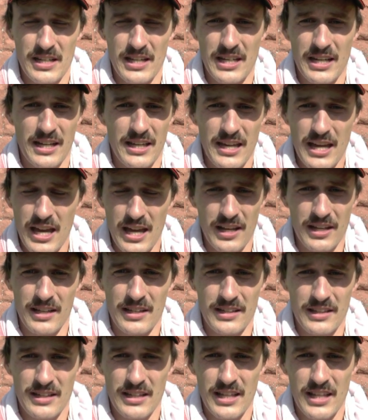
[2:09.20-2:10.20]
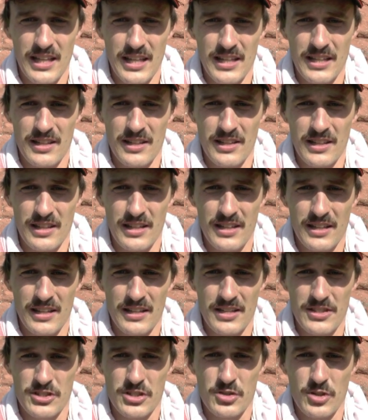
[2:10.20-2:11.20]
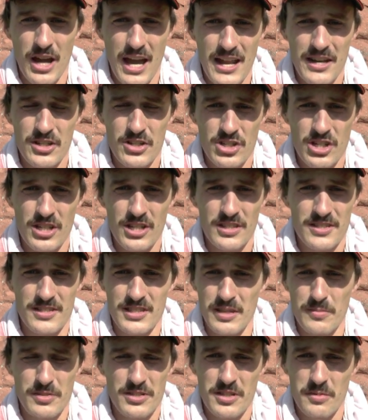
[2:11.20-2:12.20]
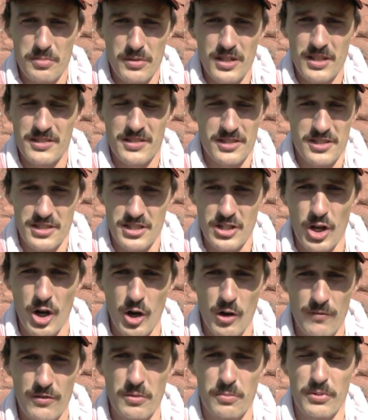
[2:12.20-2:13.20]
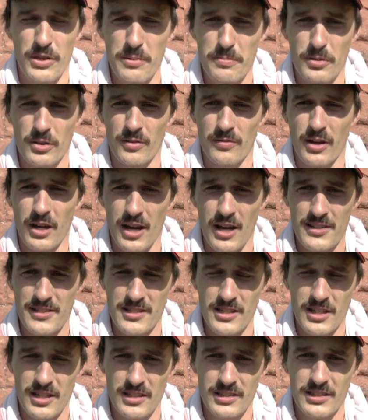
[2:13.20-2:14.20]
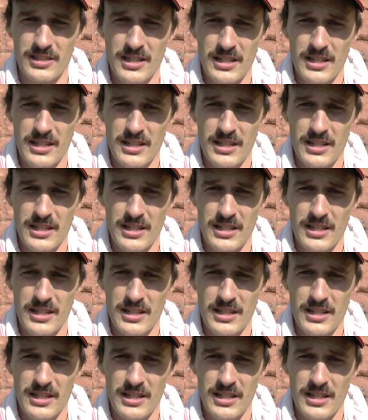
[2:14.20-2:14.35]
again, the strategy seems to be to starve the people of Gaza,